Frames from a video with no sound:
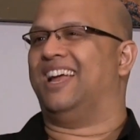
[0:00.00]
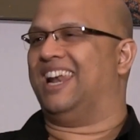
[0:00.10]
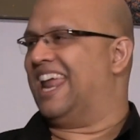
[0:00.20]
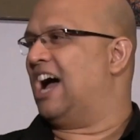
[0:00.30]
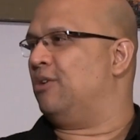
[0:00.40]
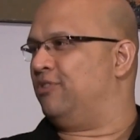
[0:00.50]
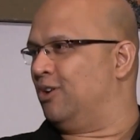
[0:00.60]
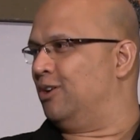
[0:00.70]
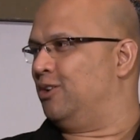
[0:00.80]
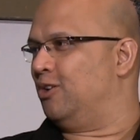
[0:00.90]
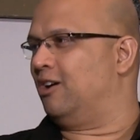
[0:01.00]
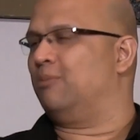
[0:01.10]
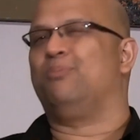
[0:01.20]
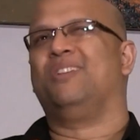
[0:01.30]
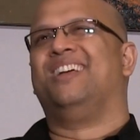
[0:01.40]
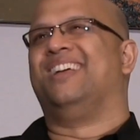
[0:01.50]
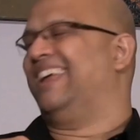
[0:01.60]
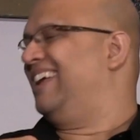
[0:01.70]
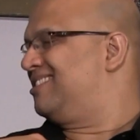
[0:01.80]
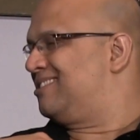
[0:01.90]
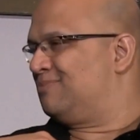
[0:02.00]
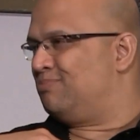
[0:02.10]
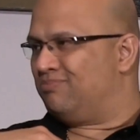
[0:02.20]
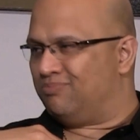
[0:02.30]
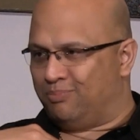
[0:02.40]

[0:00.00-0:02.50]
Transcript: And now if you go to Europe, it's